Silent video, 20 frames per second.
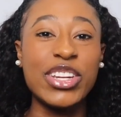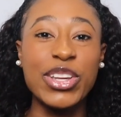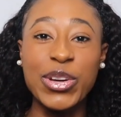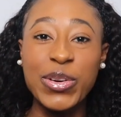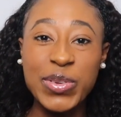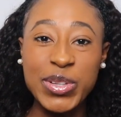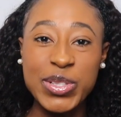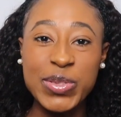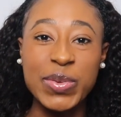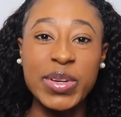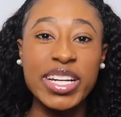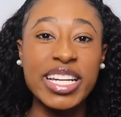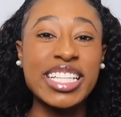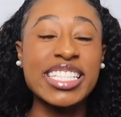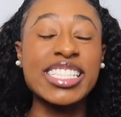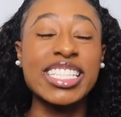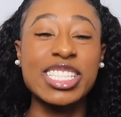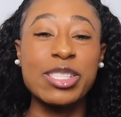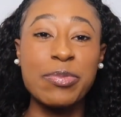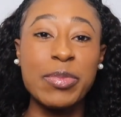newest one
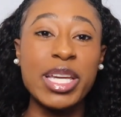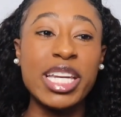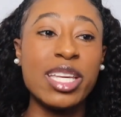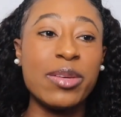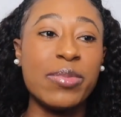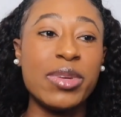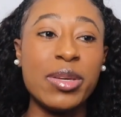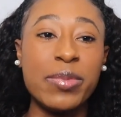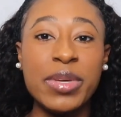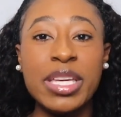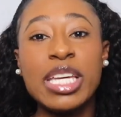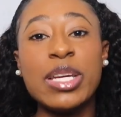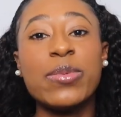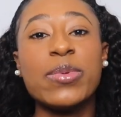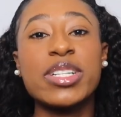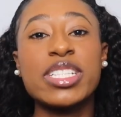is the Speedy BB,